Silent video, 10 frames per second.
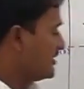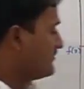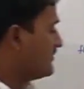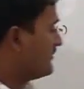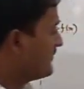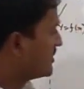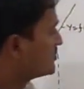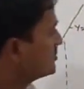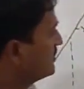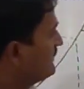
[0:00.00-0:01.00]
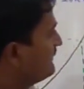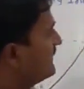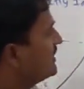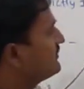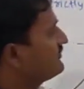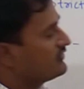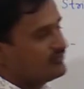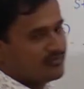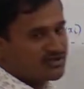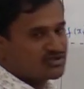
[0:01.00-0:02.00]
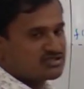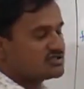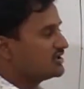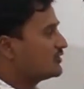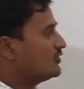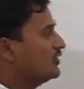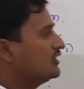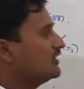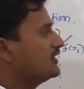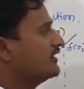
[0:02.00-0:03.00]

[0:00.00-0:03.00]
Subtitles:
f of x2, then such functions are called